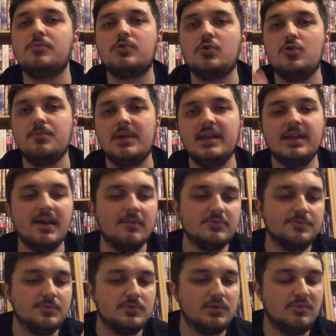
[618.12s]
too many
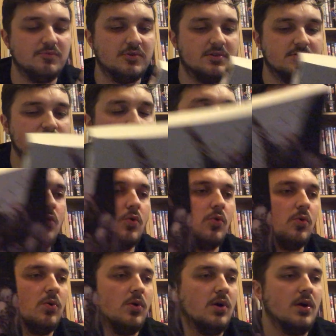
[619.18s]
gaps between words,
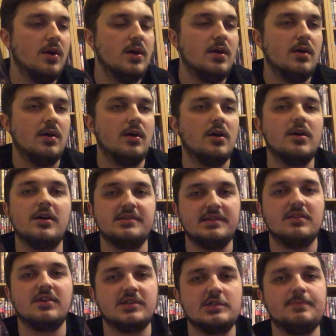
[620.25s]
or as
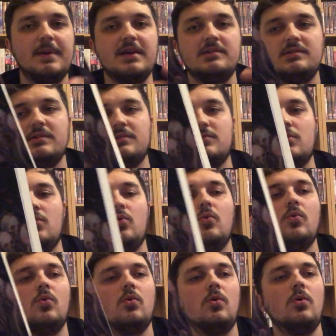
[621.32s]
in like spaces,
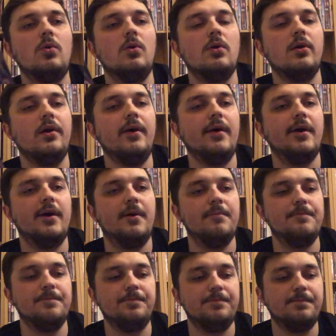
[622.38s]
or
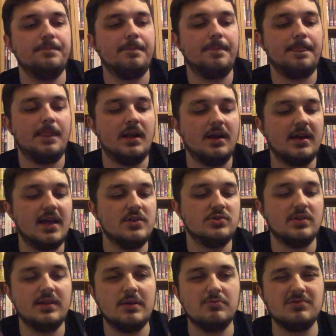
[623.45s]

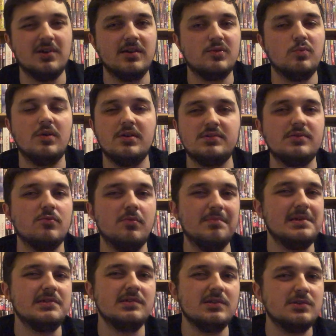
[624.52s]
occasionally there was like words that were
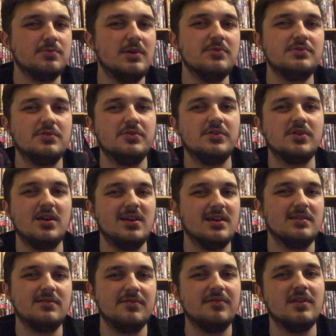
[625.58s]
missing as well, so you kind of
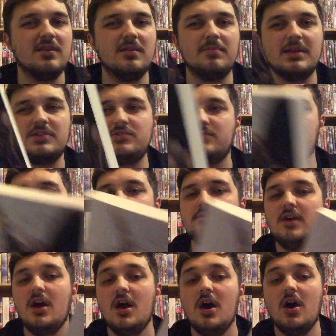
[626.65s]
had to fill in the blanks yourself.
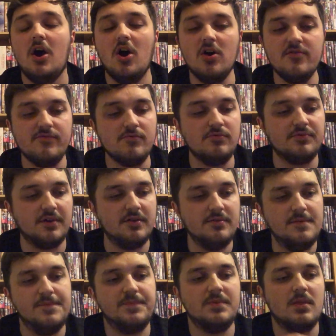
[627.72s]
Overall though,
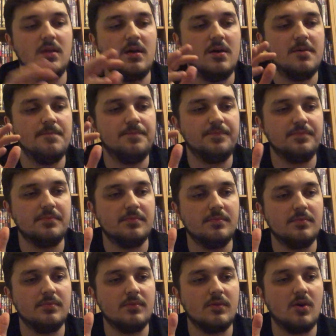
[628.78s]

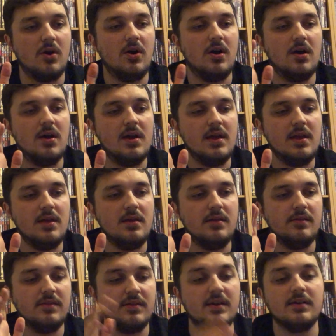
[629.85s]
I
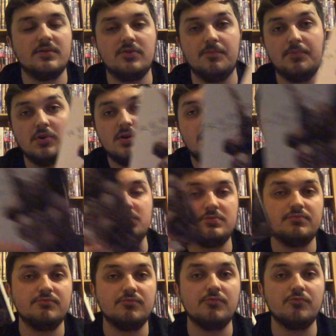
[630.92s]
think the book is
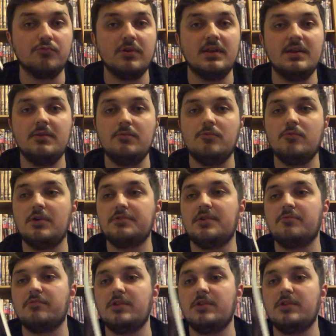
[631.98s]
really well done,